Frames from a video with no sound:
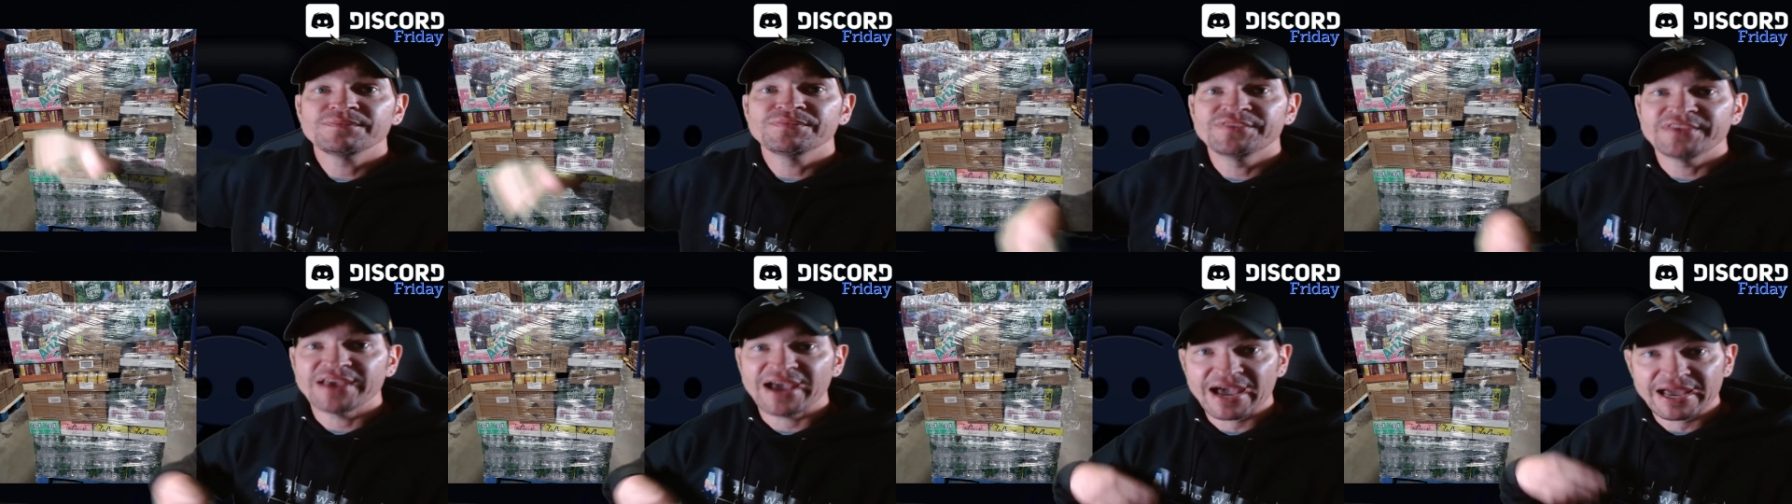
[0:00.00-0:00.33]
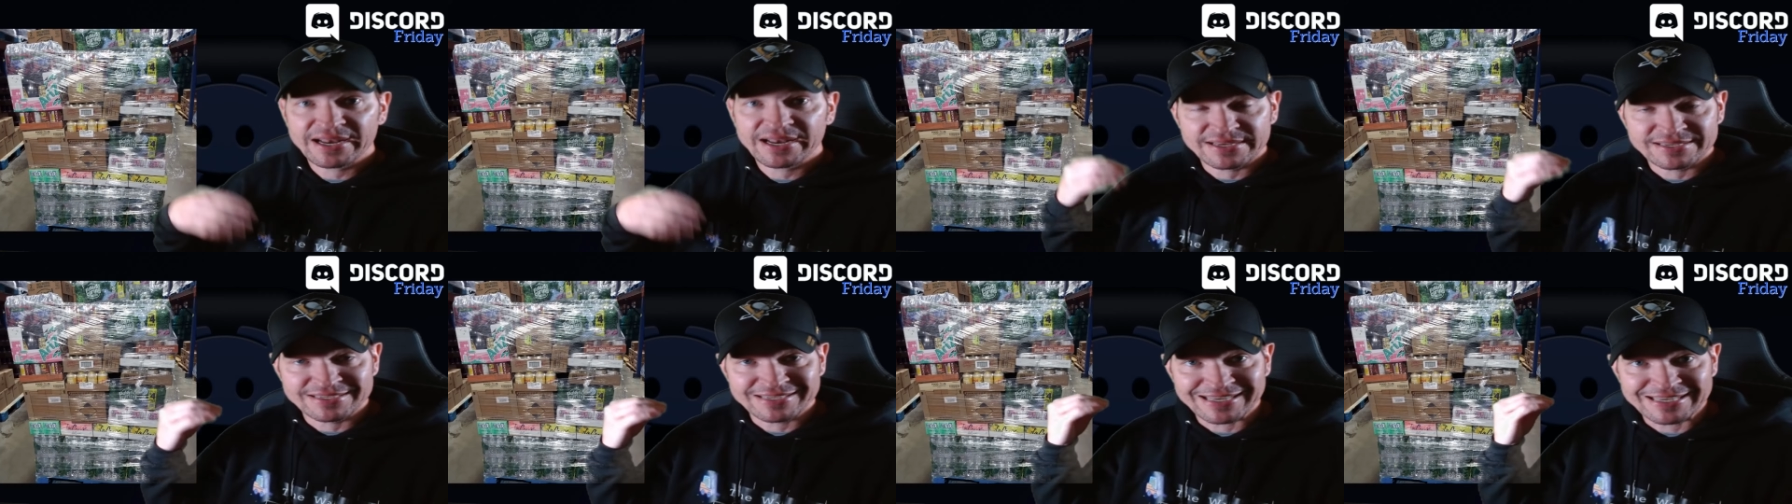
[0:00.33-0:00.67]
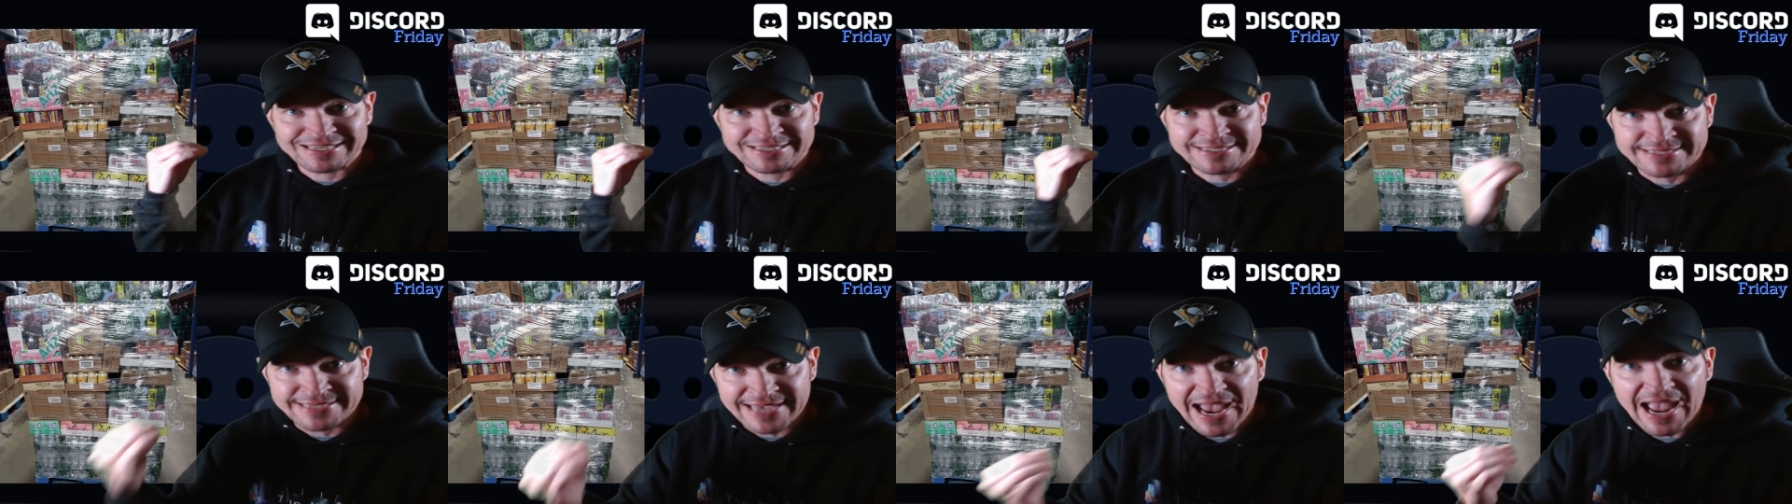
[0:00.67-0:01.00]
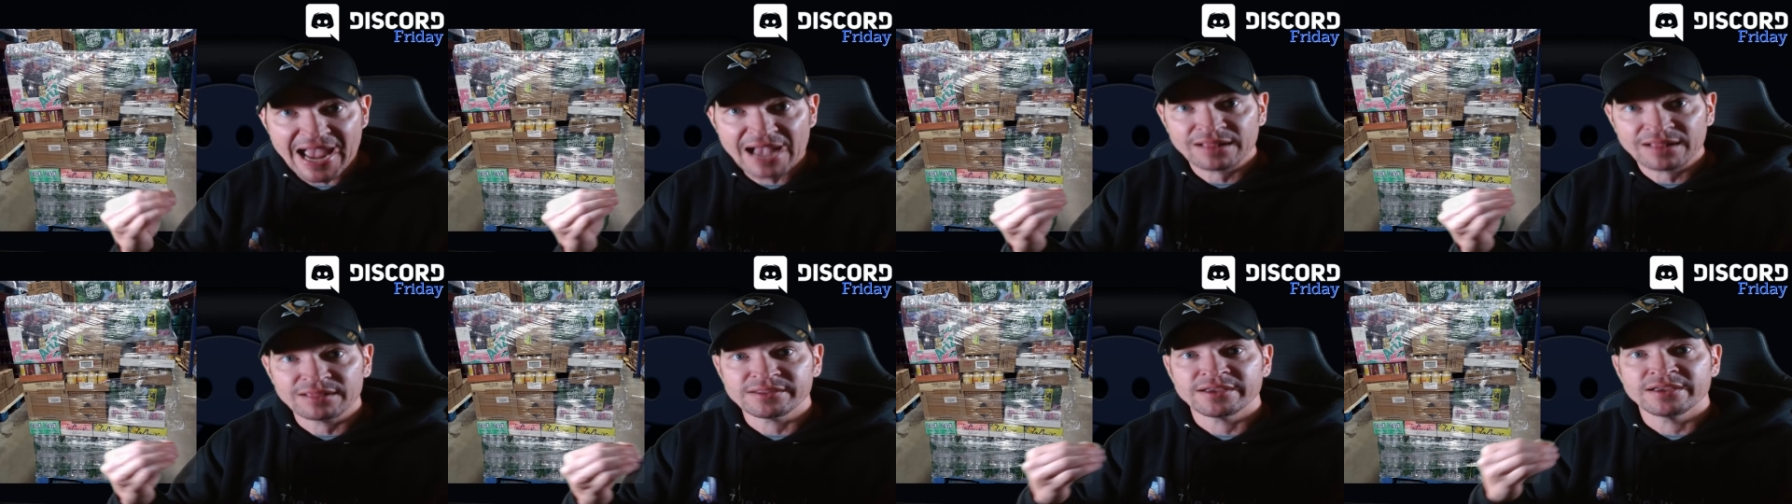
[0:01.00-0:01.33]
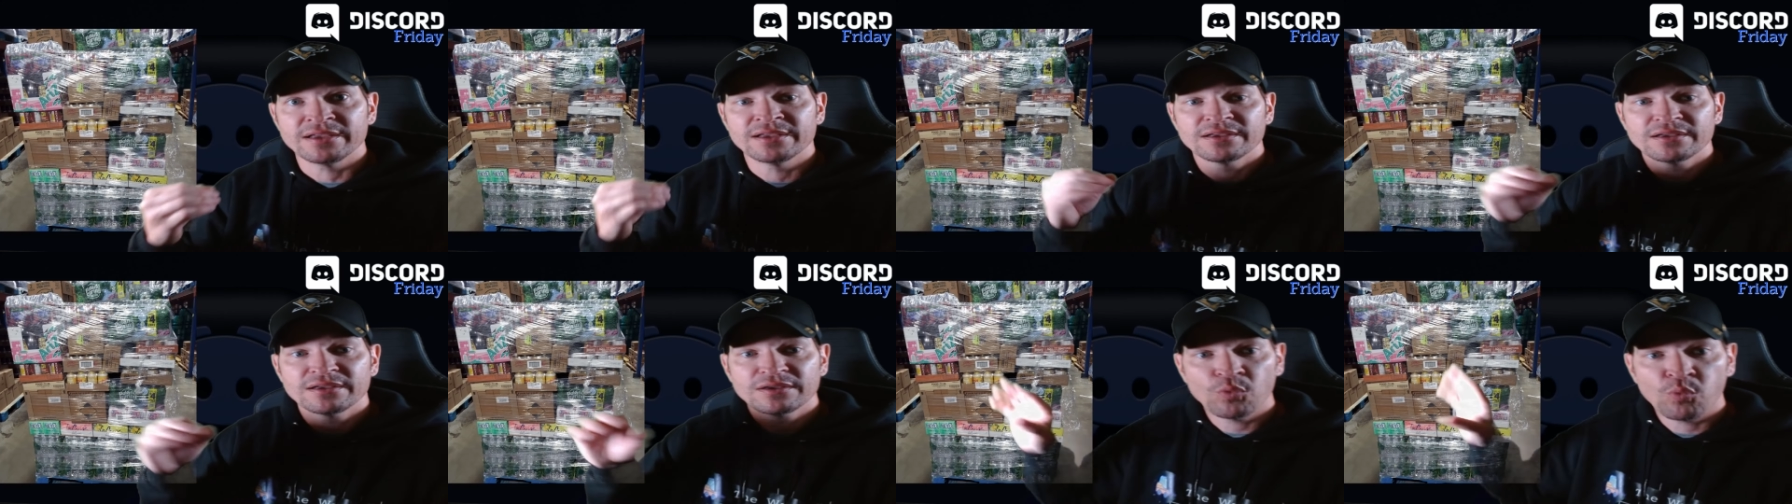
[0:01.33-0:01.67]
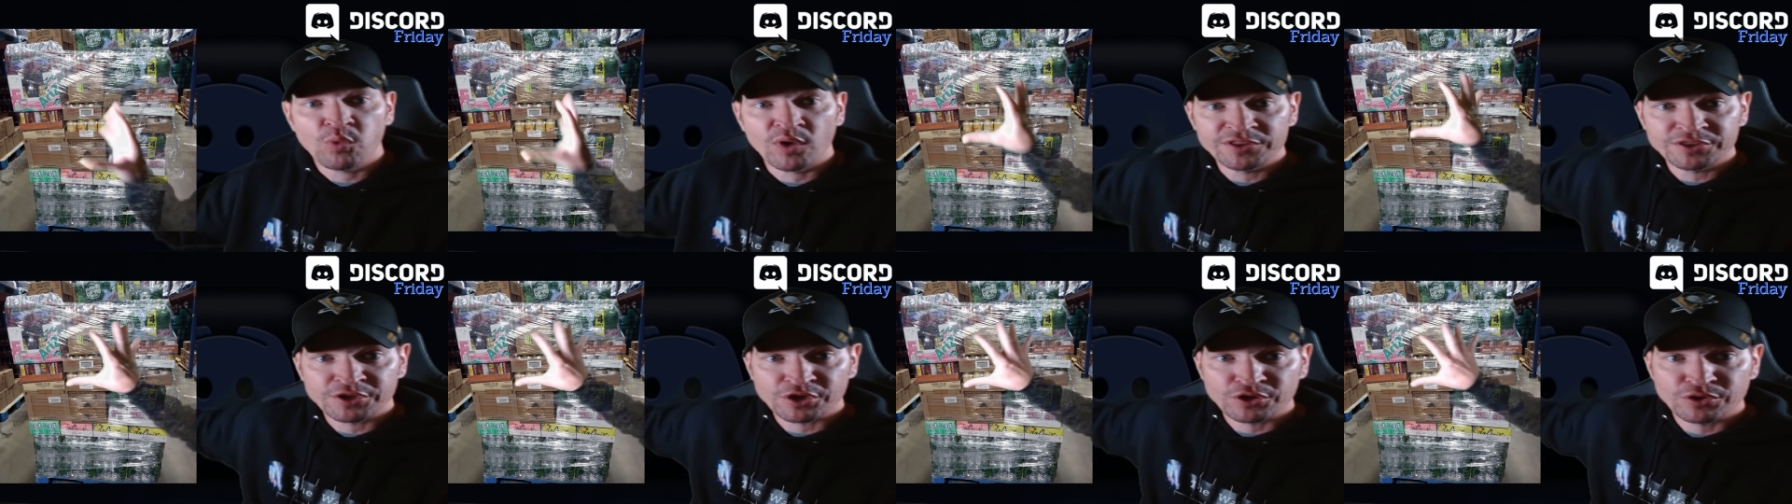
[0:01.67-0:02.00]
That is exactly
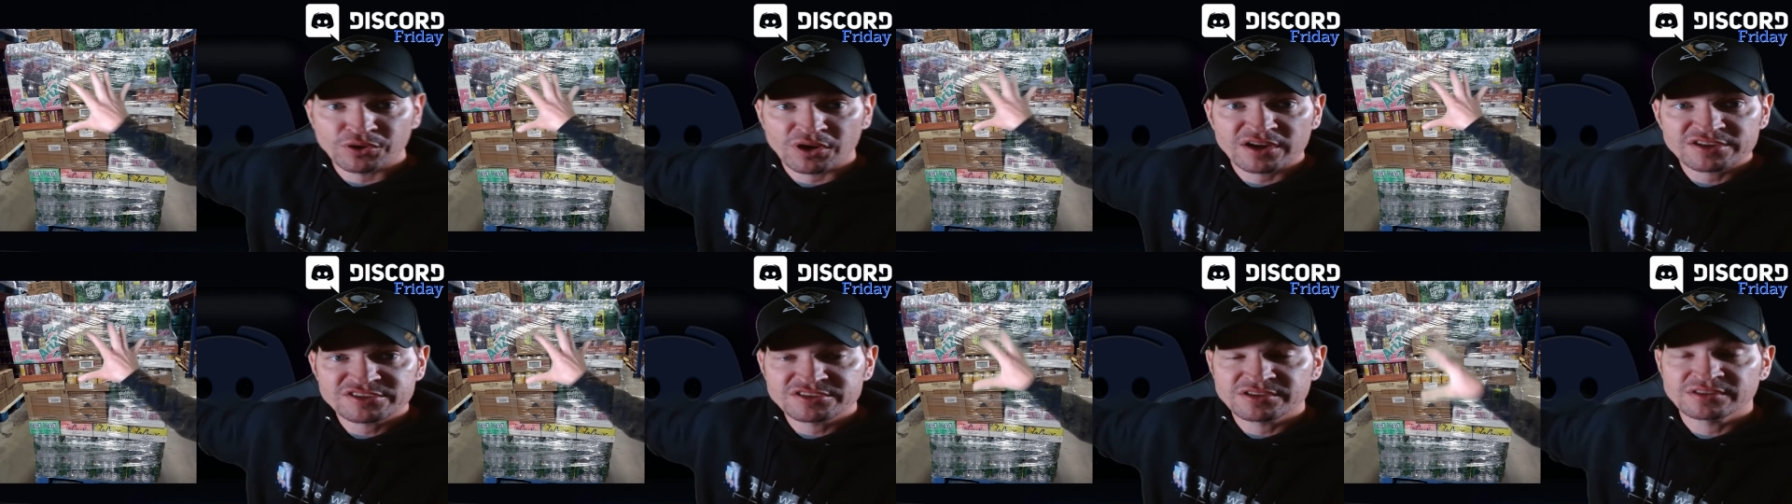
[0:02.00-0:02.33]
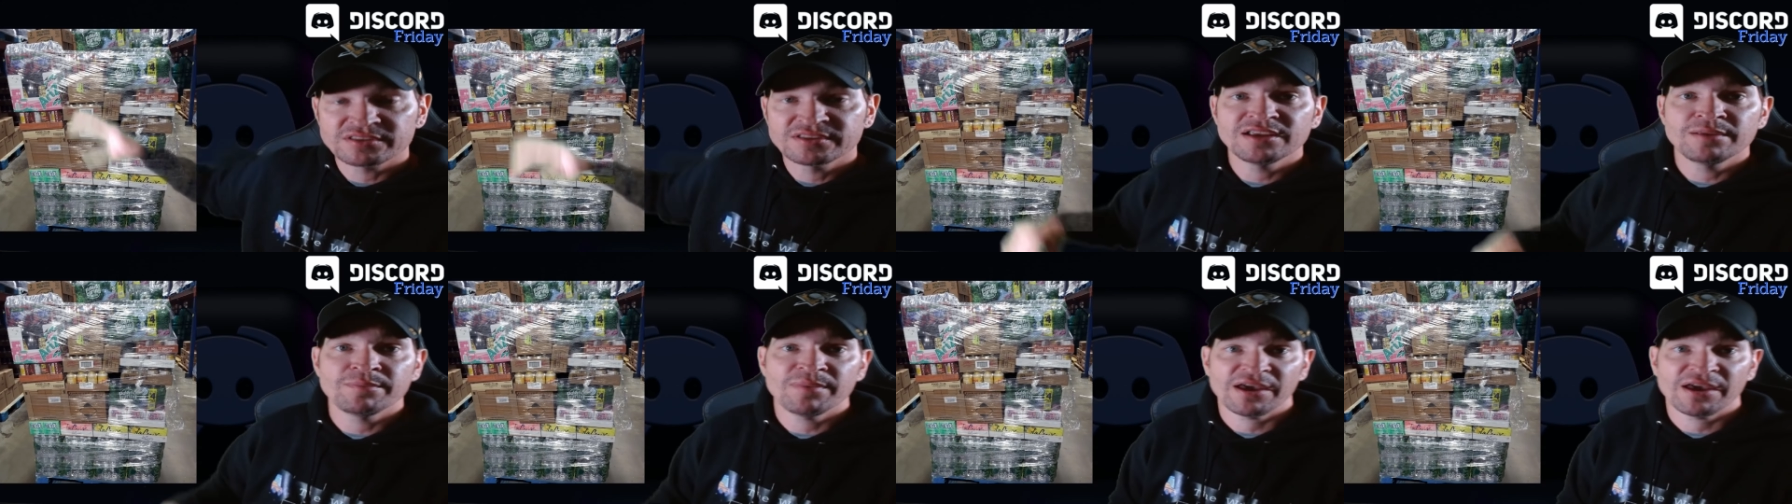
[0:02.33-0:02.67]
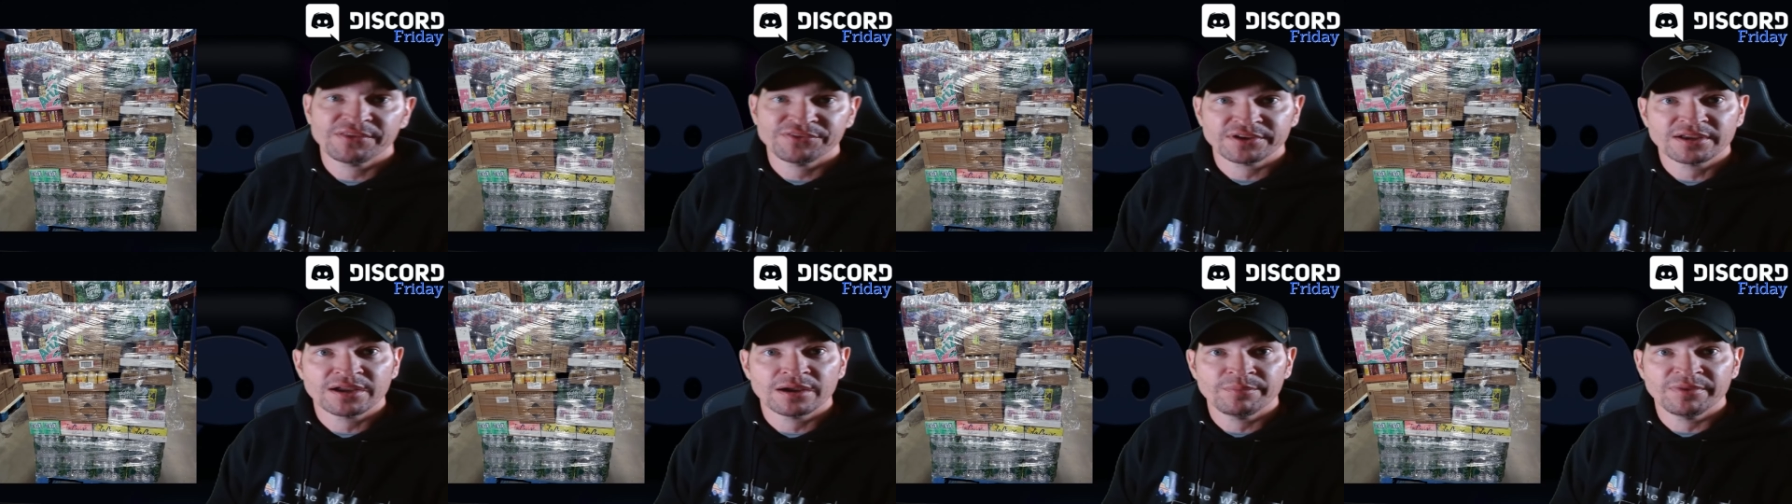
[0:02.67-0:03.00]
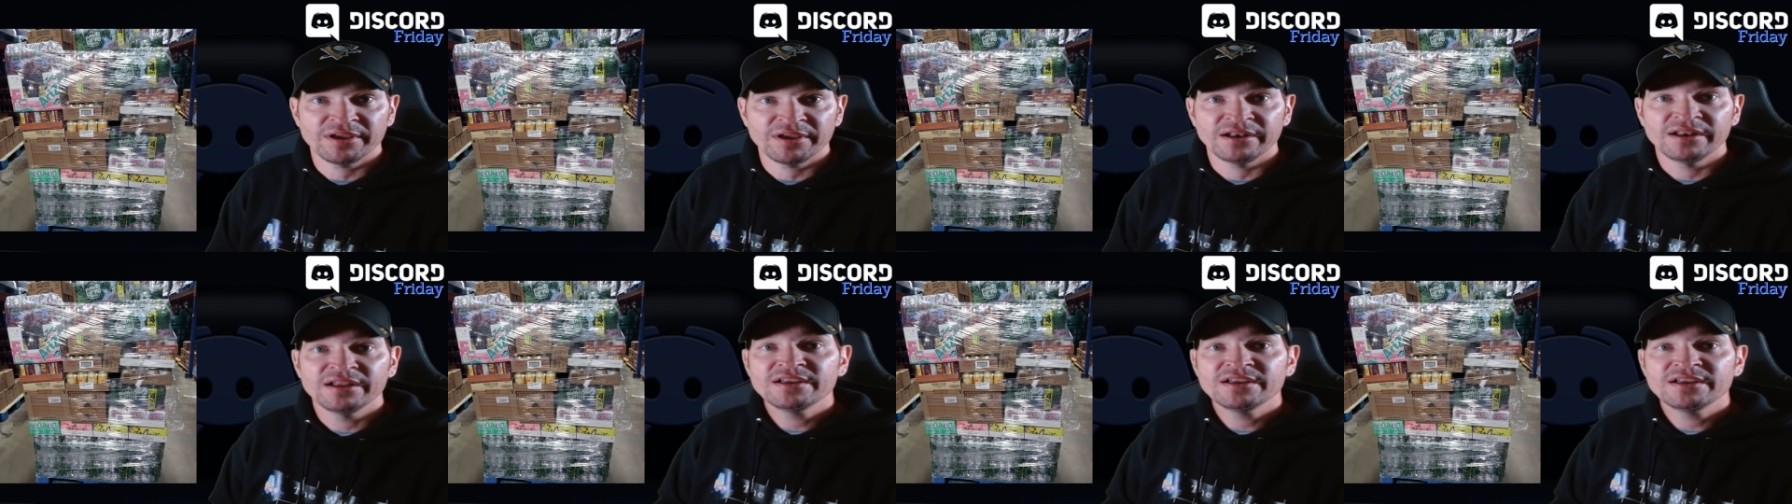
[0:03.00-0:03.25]
when the cross and T method come in.